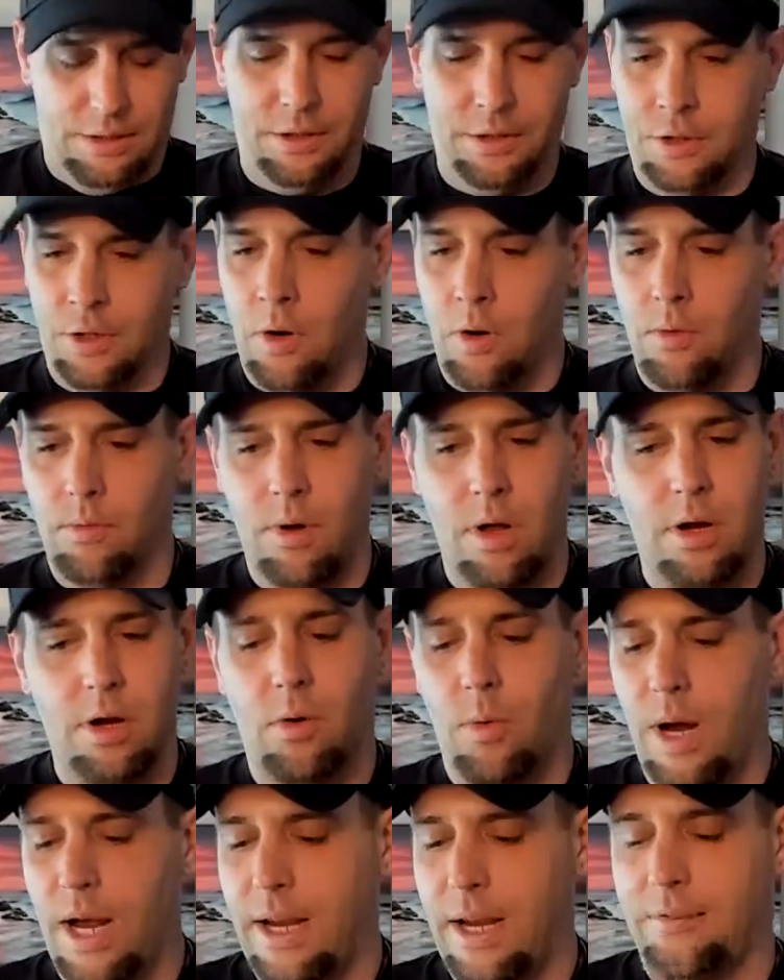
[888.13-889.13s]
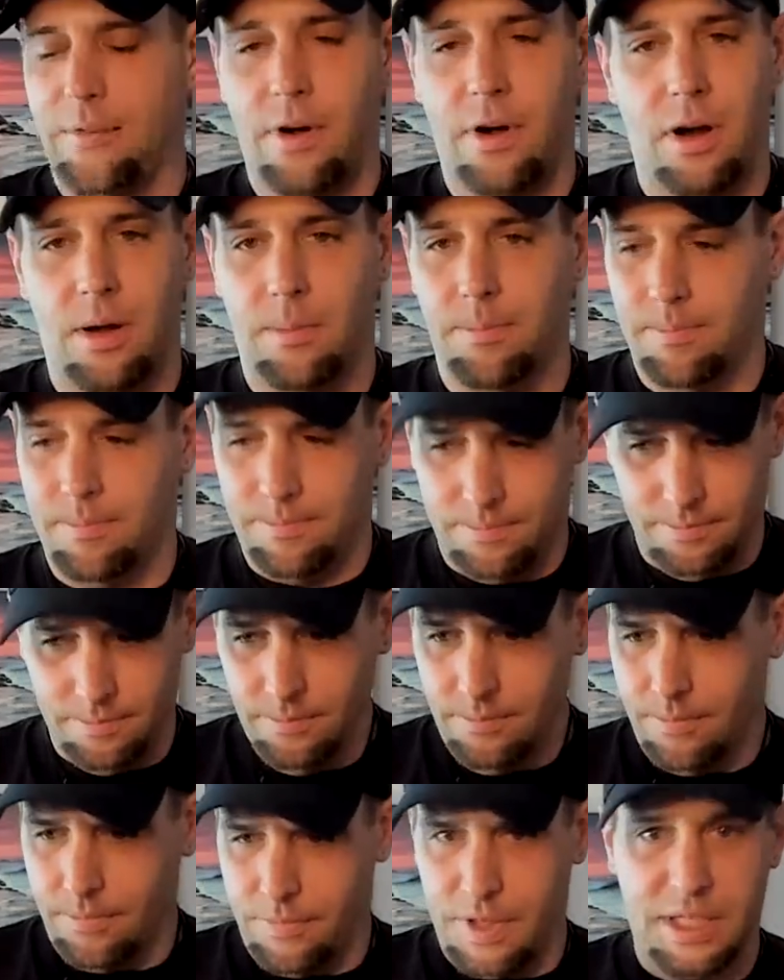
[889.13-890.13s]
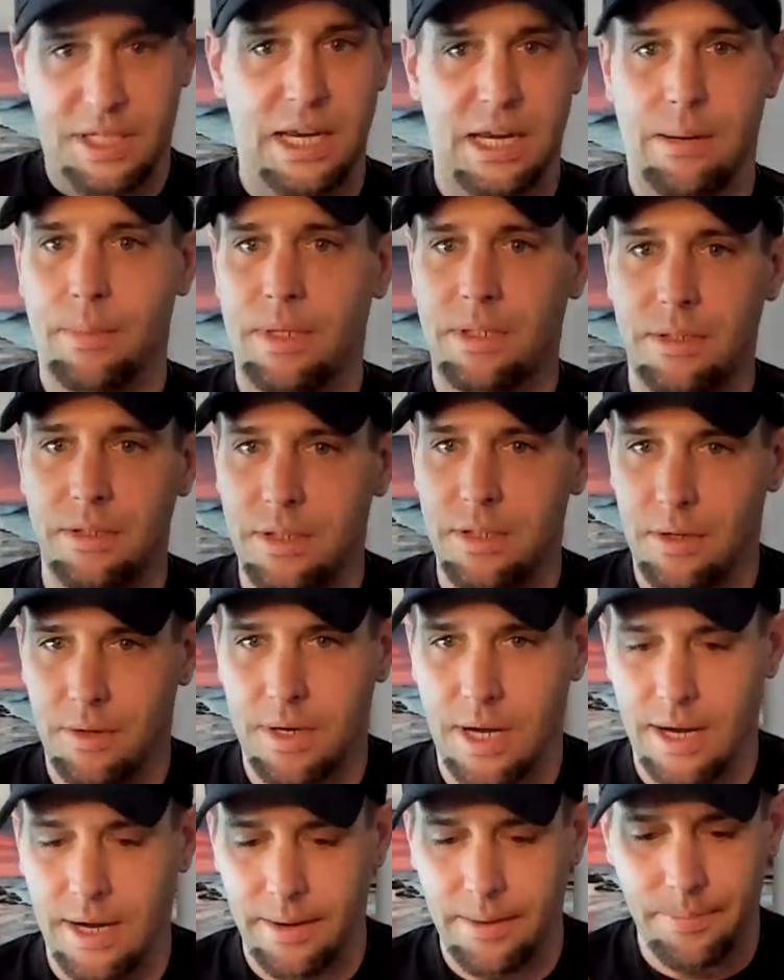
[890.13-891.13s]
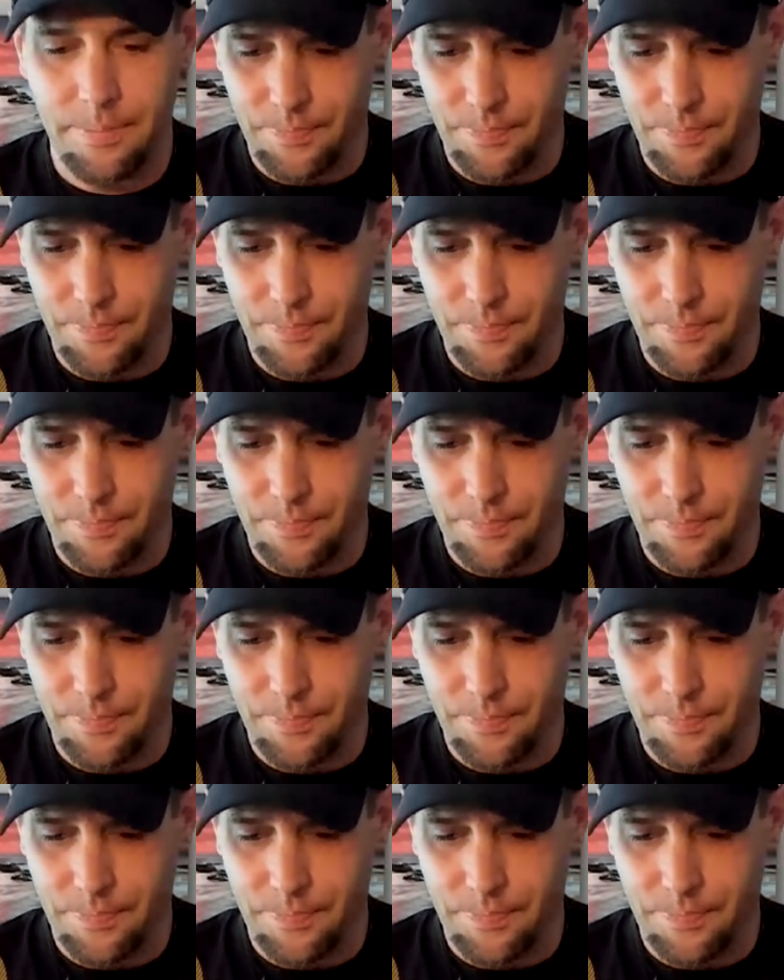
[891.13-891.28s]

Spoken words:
Don't run away from the demons, okay?